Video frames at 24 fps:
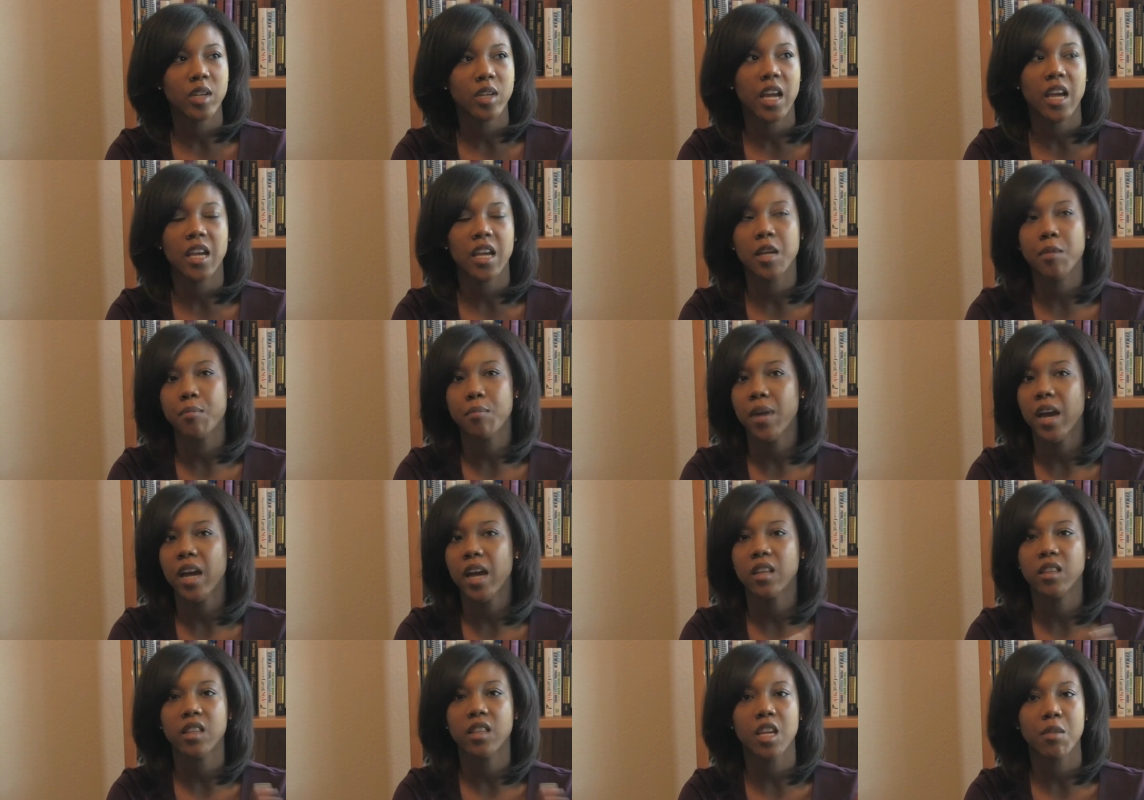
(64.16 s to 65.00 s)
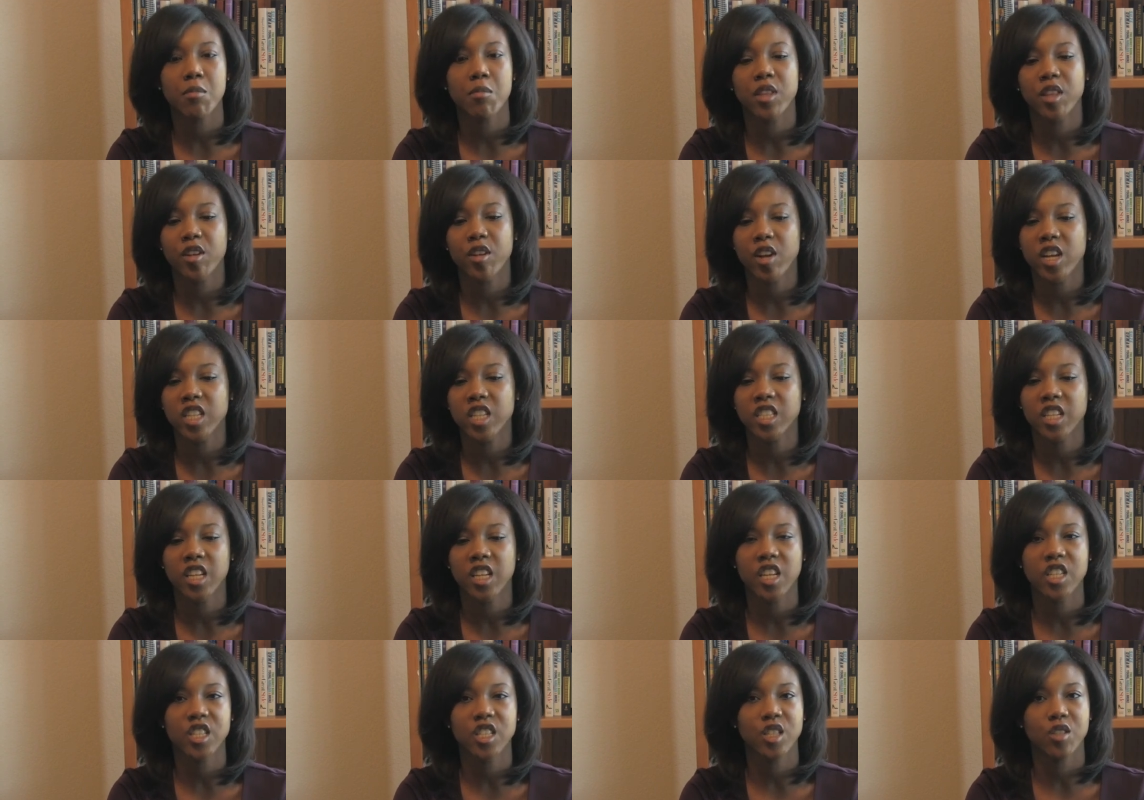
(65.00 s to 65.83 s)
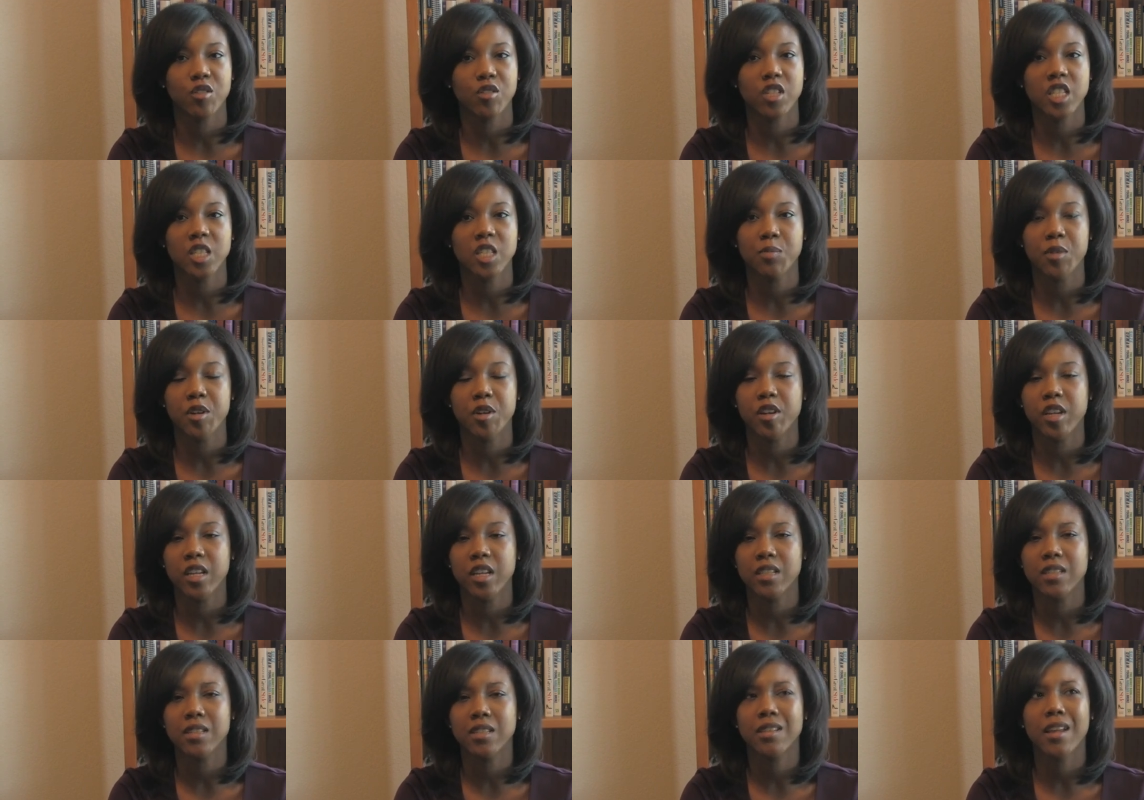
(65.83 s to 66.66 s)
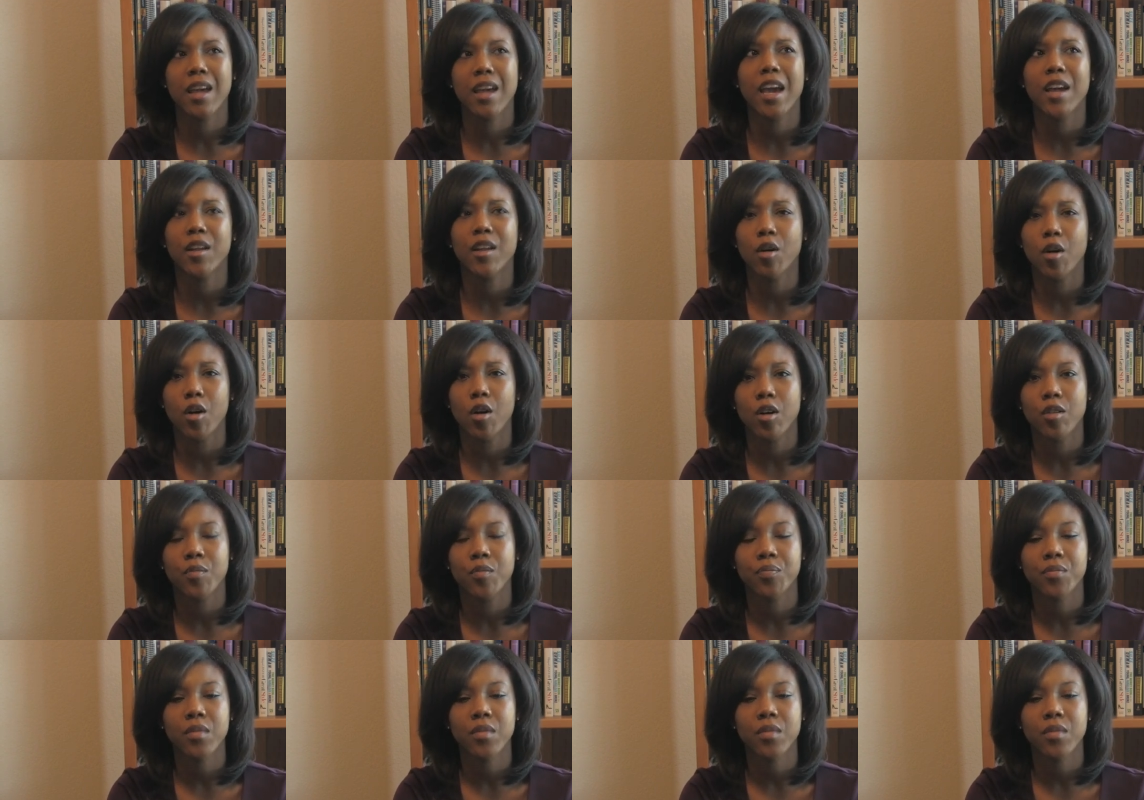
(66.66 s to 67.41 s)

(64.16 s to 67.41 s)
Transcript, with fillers: would not impact them and their educational experience at all.